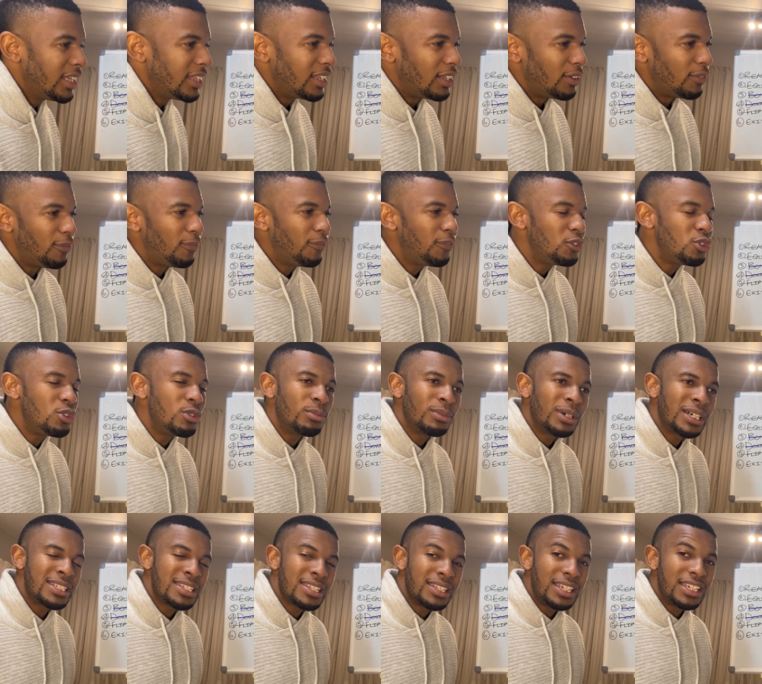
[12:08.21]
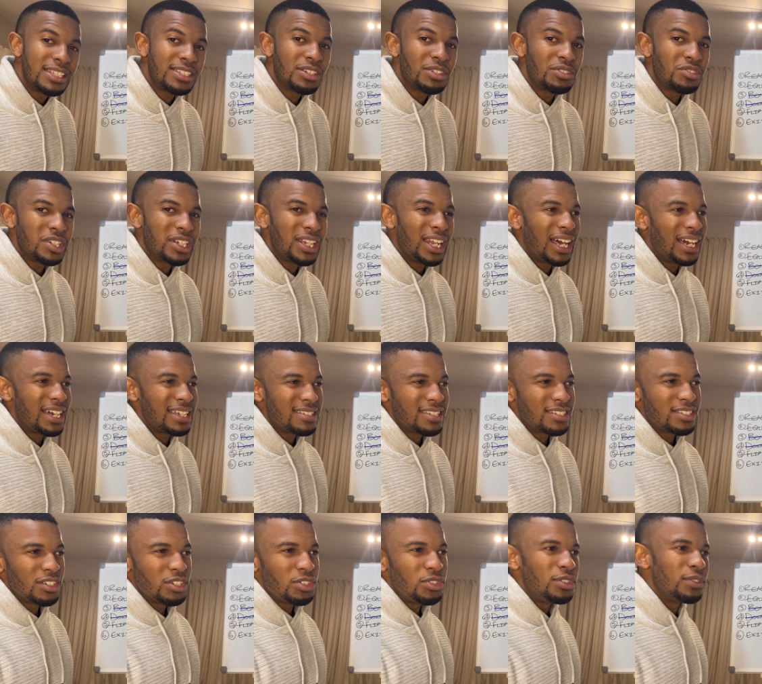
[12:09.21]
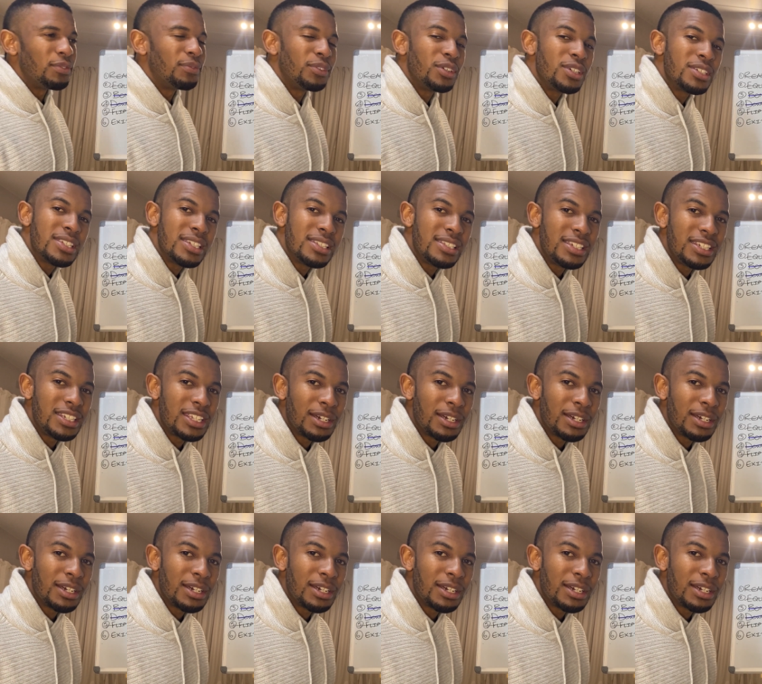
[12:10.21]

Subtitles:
Then a few months later, you realize there's a university